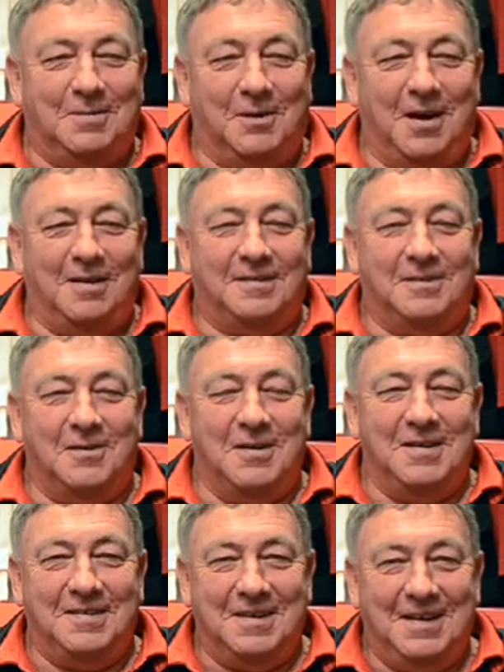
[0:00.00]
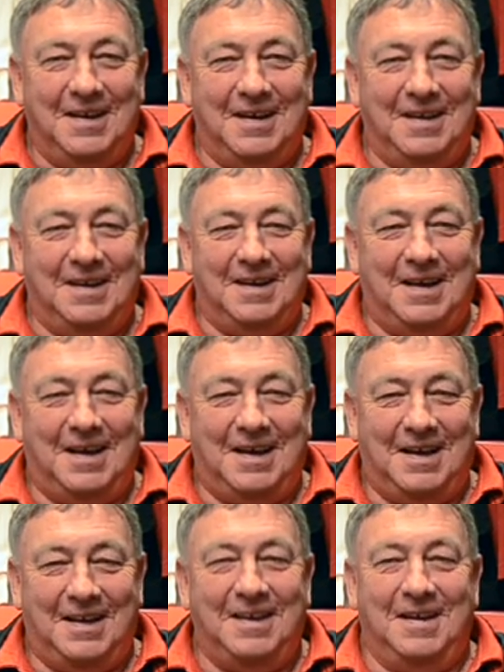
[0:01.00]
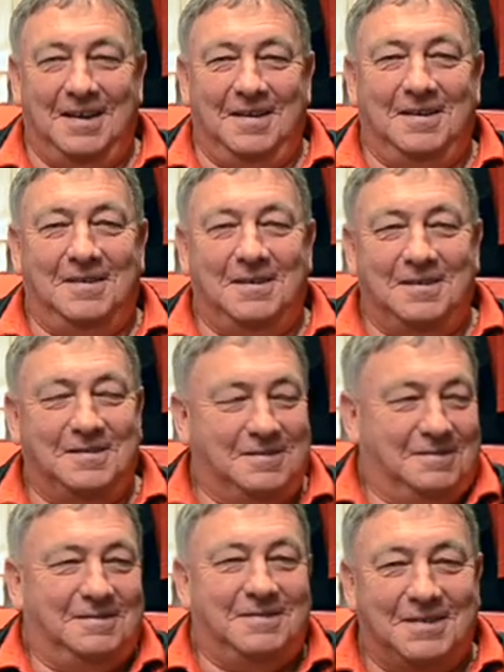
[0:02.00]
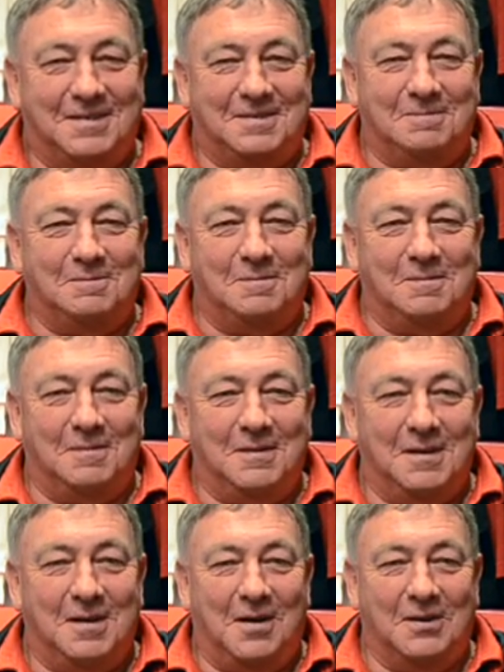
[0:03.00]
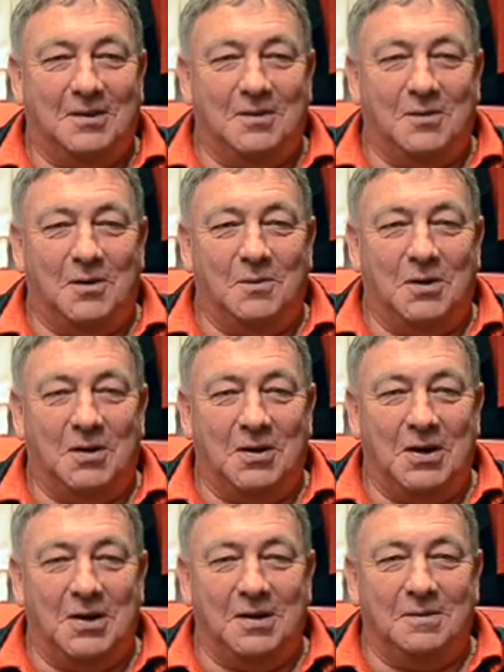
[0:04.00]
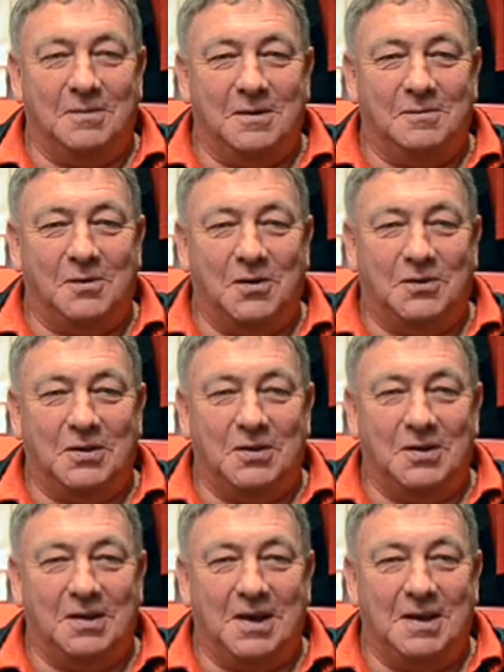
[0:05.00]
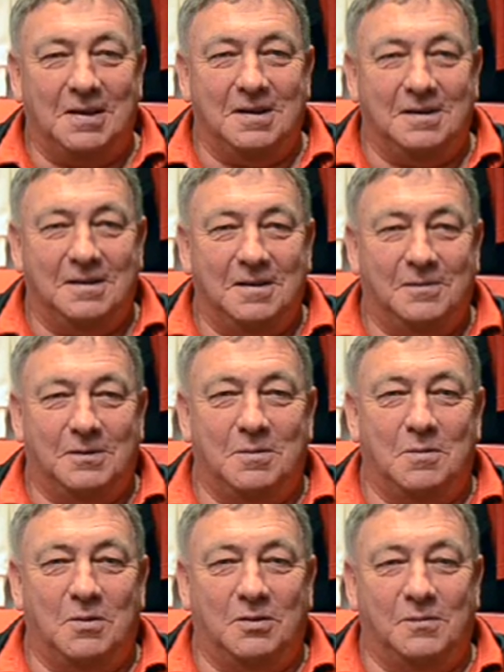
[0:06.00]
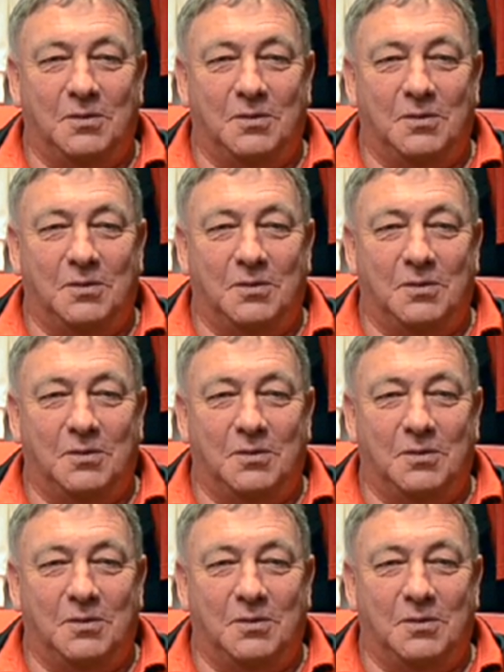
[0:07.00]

some great stories, and I just give on what I know, give the advice that I can, and if someone wants